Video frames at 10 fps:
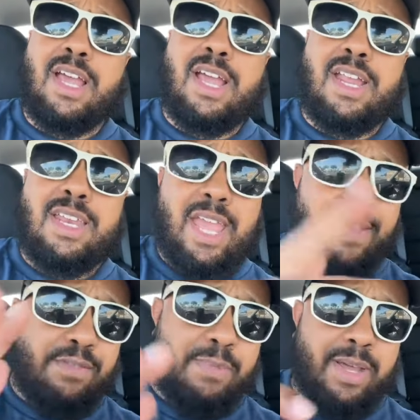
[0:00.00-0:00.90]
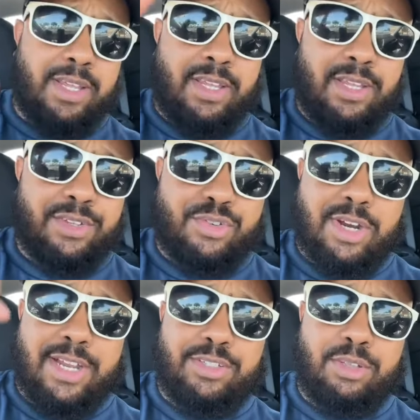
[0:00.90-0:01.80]
and everybody
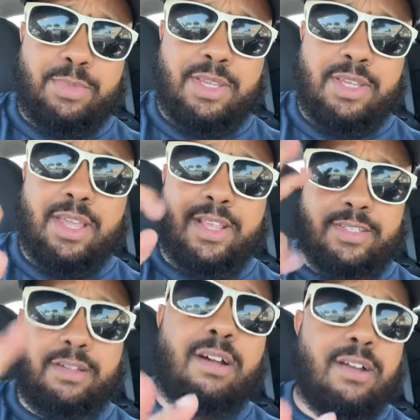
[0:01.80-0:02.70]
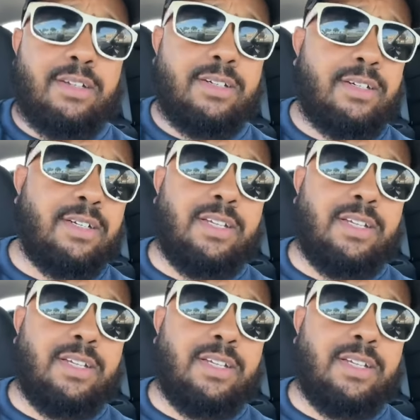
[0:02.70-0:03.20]
tries to be a scholar